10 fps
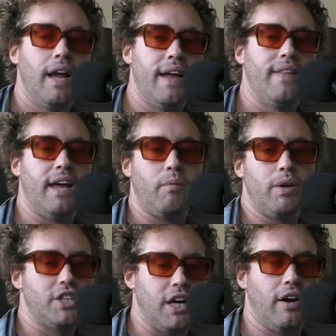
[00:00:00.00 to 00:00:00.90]
and then
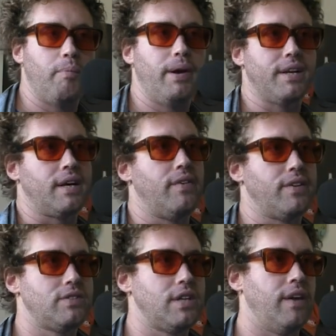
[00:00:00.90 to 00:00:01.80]
we cherry picked
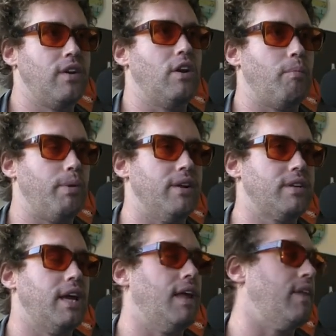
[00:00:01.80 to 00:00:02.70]
others and
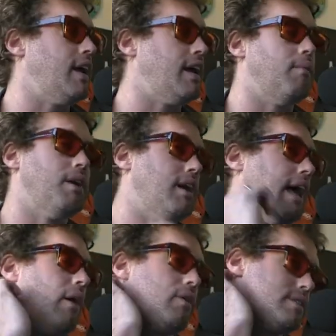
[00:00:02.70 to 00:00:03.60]
built it, and then it came in at an
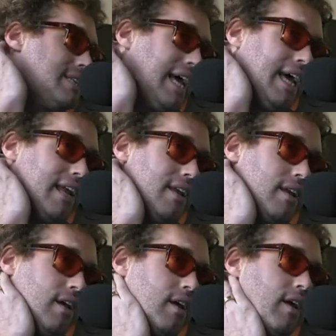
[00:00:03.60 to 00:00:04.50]
hour
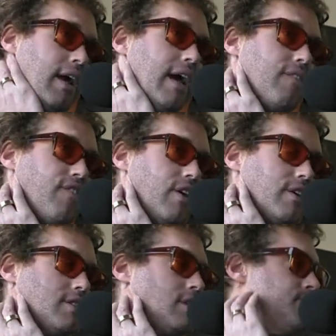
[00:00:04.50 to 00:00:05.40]
10 at
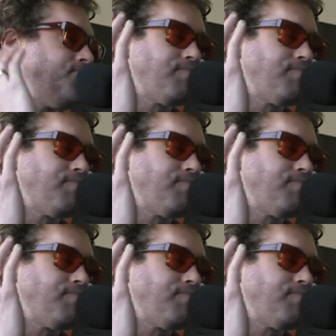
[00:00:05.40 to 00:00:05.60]
first.